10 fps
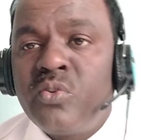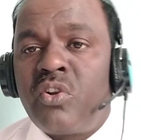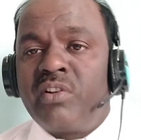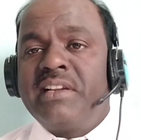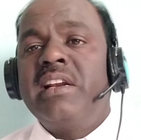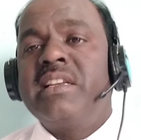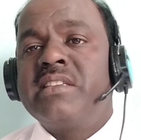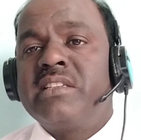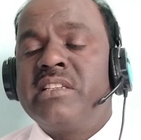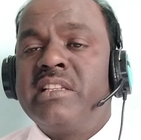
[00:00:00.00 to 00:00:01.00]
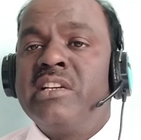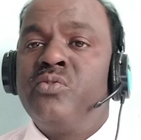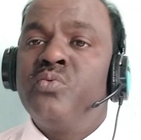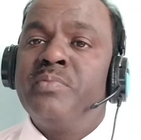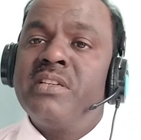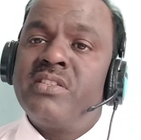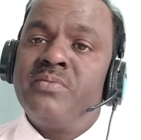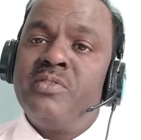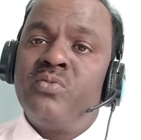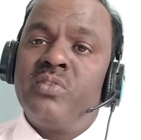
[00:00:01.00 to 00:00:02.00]
your organization, so then you must
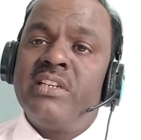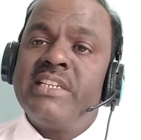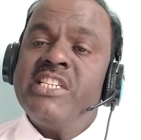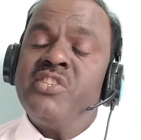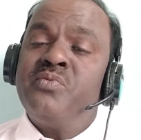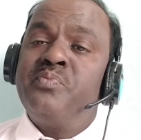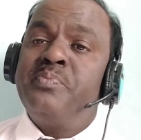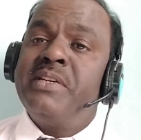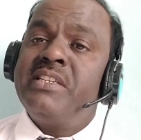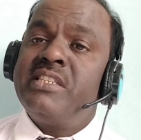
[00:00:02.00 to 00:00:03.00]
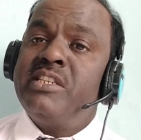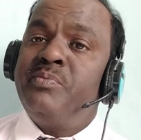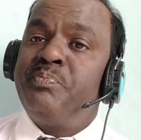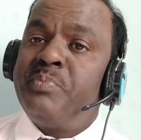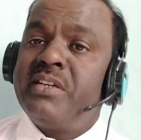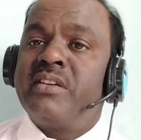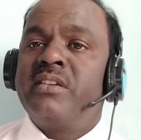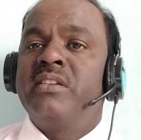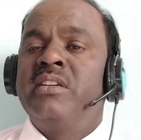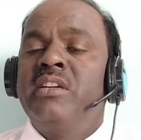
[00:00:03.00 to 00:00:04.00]
be know that is specific.
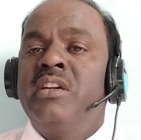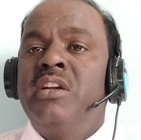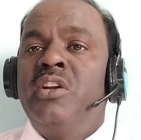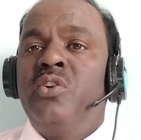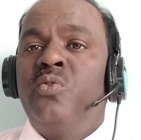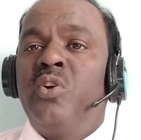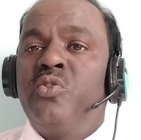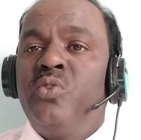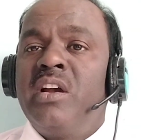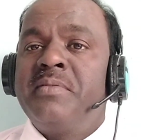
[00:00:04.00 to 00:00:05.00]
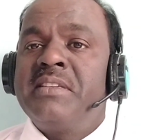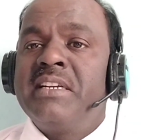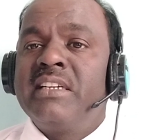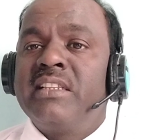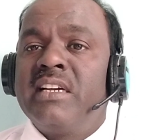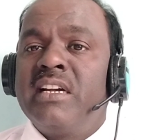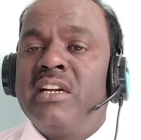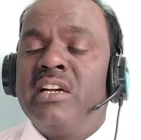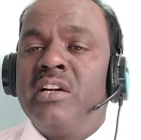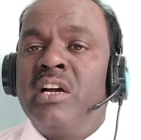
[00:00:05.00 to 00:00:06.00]
Not you have set the
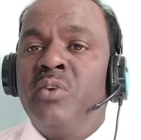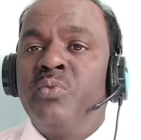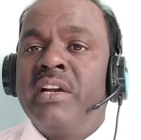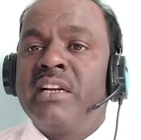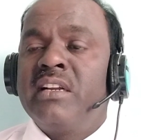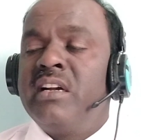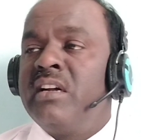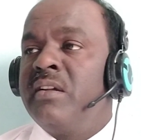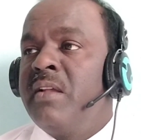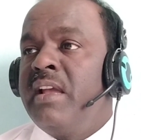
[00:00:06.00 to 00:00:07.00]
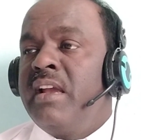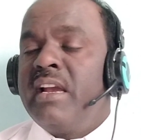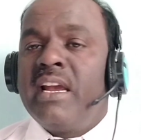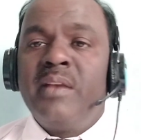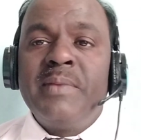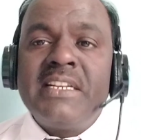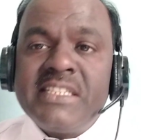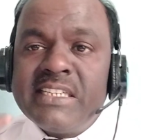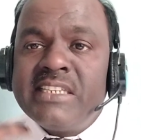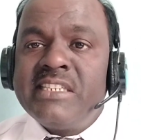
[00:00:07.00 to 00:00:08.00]
where helmet
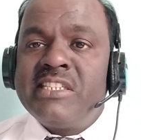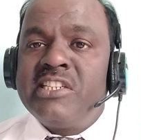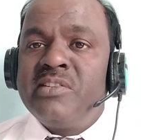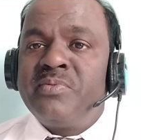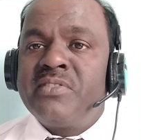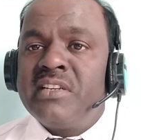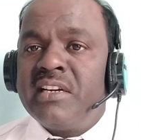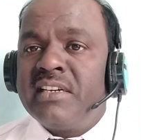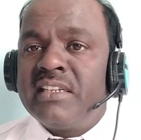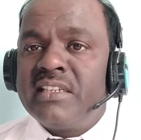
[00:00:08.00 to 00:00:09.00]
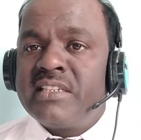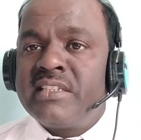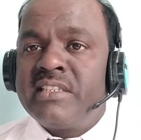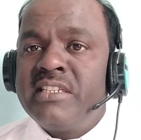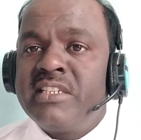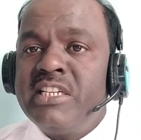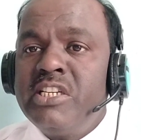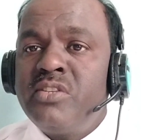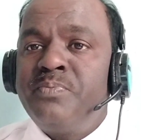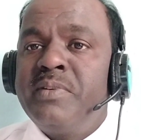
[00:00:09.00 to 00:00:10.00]
chain strips and others thing
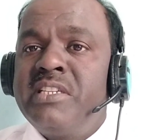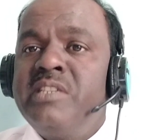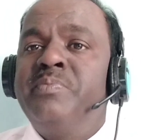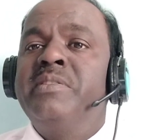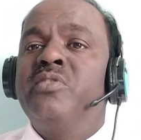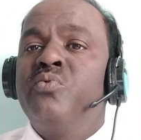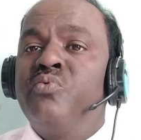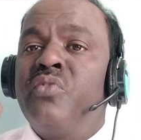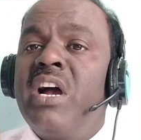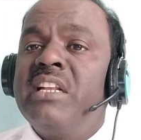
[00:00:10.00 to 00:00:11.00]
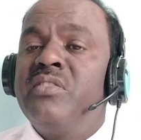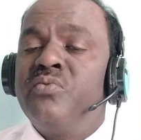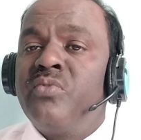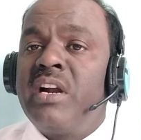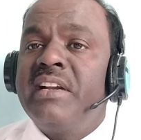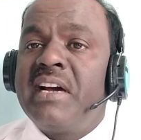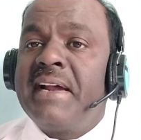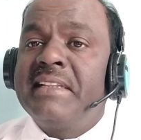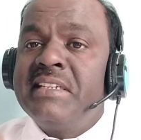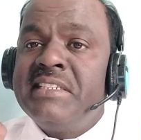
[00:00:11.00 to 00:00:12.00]
is specific. What
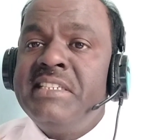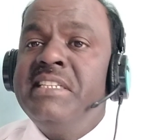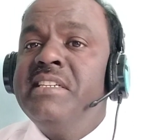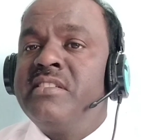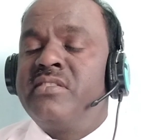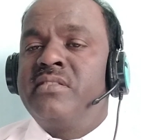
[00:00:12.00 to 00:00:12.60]
are the needs,